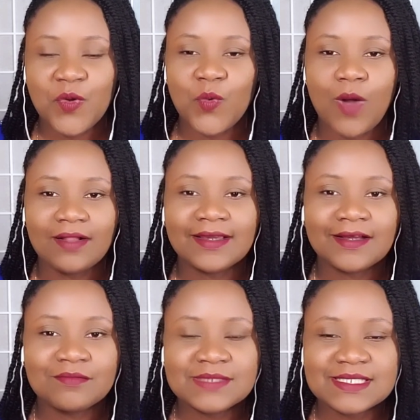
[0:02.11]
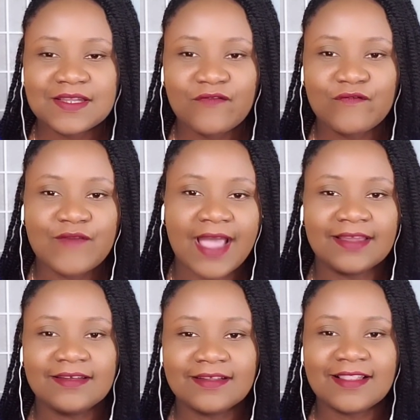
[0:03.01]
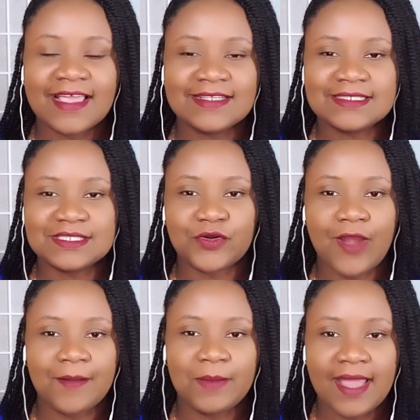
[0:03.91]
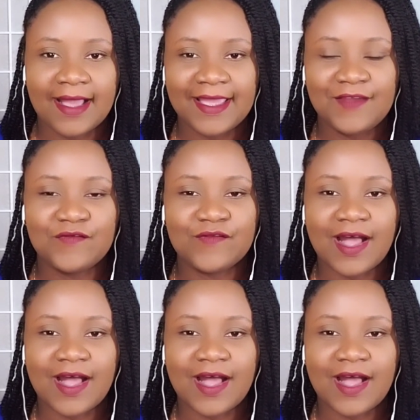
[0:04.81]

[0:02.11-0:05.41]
Welcome to the final Instagram Live.